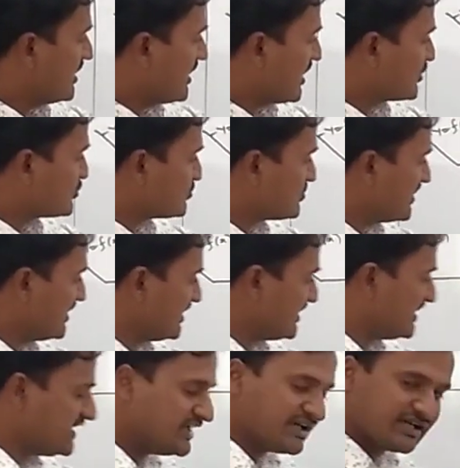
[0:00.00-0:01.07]

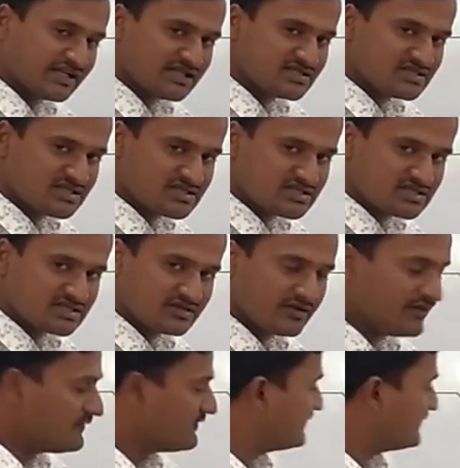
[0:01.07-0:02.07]
x1 increases,